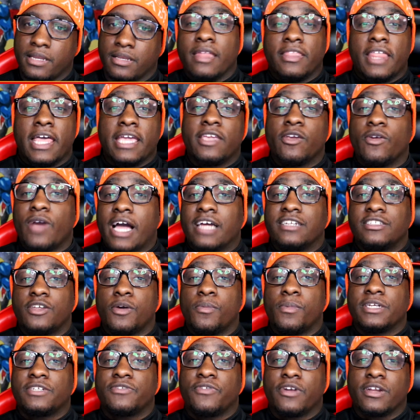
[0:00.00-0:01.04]
Thank you guys so
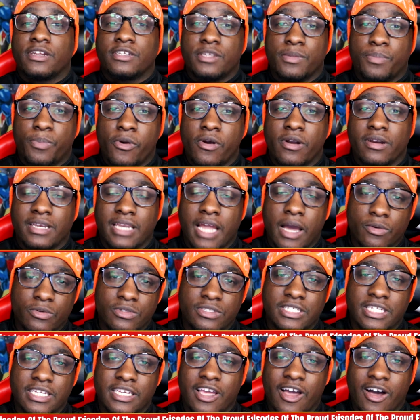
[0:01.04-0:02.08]
much for the support, and I will
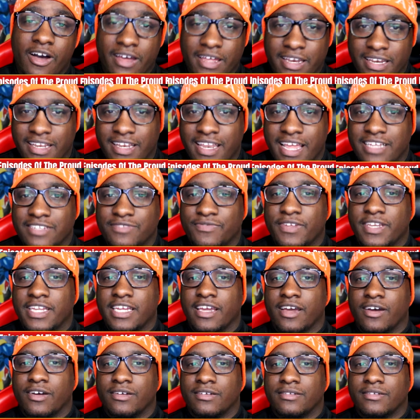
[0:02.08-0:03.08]
see y'all in the next video.